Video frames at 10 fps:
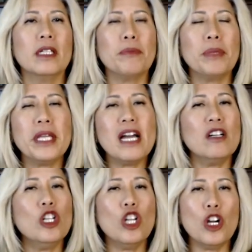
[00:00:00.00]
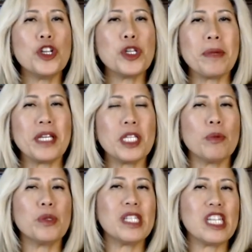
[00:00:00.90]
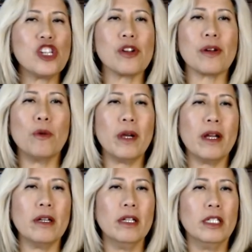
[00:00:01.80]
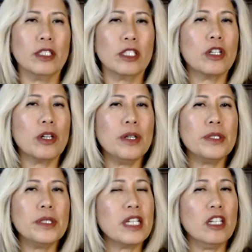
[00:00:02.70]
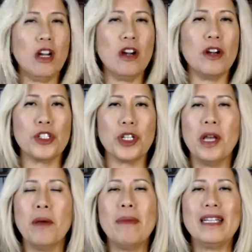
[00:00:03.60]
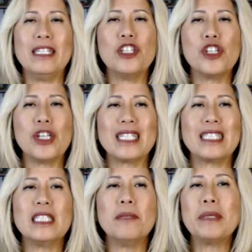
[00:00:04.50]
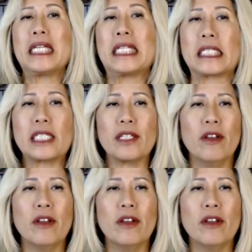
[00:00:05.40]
Penile enlargement is a procedure where the girth is enlarged by injecting the penis